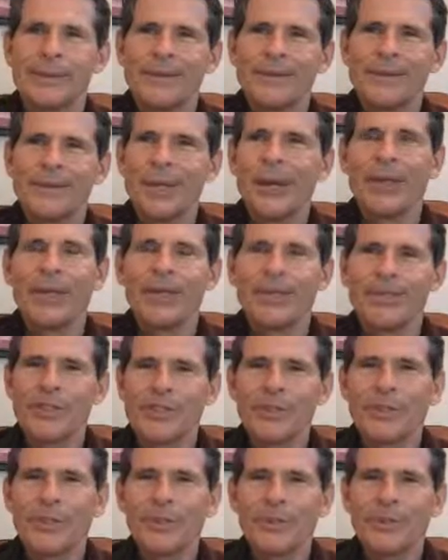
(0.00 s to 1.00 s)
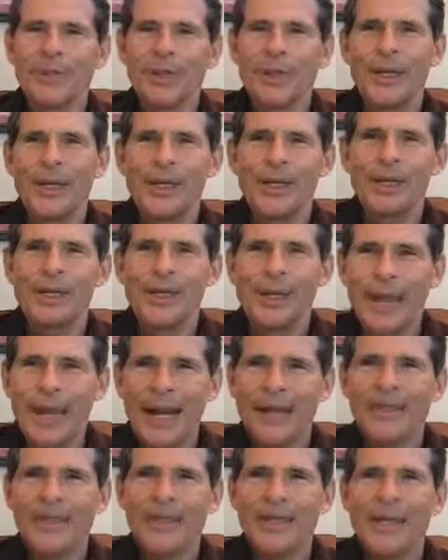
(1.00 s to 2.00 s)
See, all of us will enter
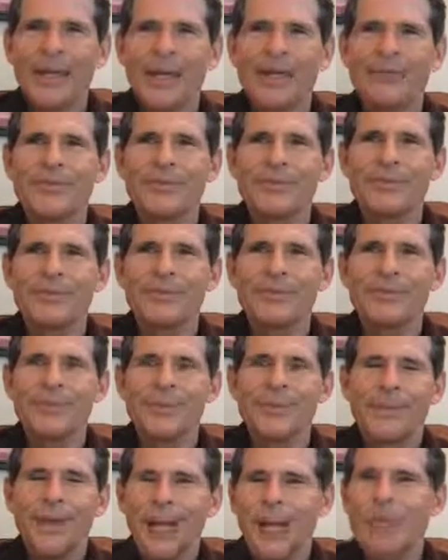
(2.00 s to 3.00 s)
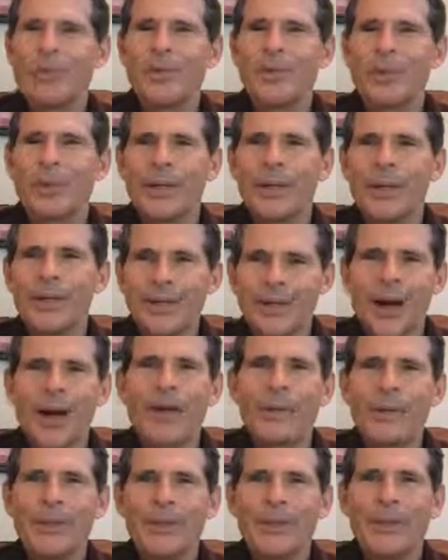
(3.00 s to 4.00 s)
afterlife, emperor and
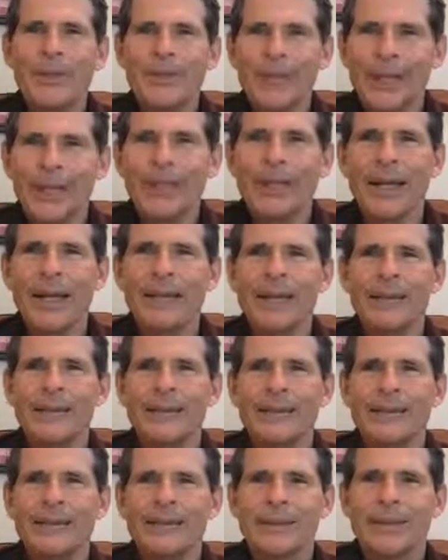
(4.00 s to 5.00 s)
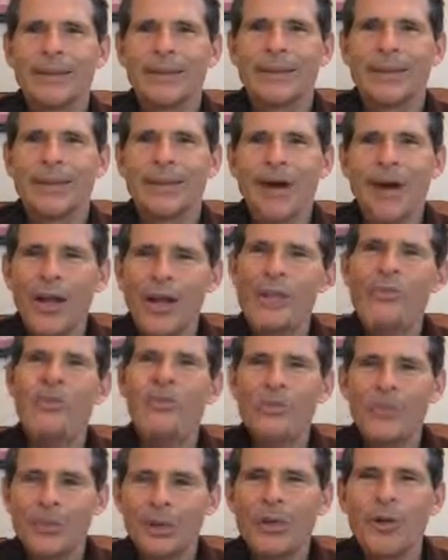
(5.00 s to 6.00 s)
commoner alike. All of
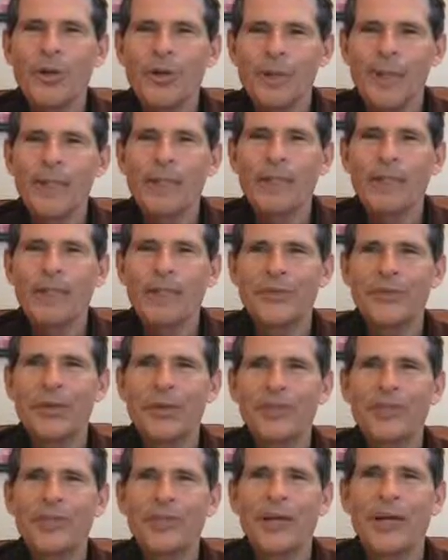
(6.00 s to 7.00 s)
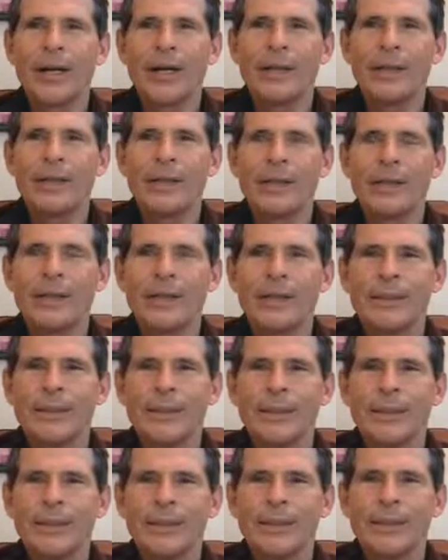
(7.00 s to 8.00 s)
us will go naked to face God.
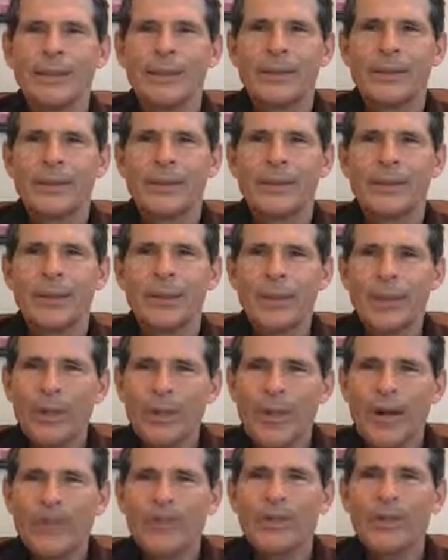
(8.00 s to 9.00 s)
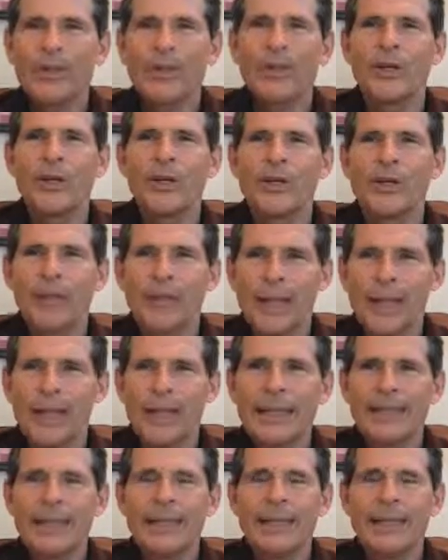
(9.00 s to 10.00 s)
But we don't have to go
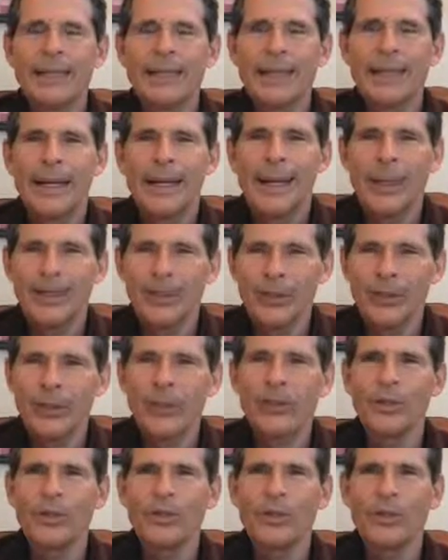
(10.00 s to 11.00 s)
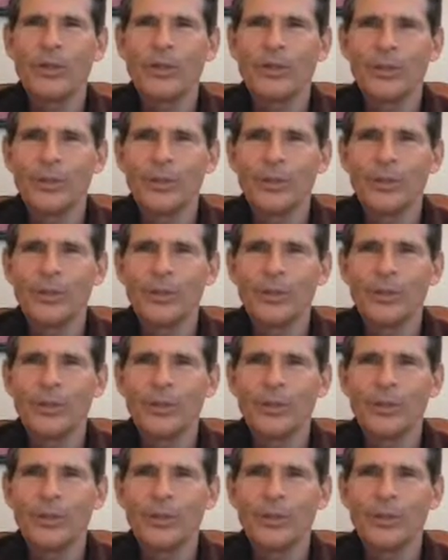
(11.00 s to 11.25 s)
naked and alone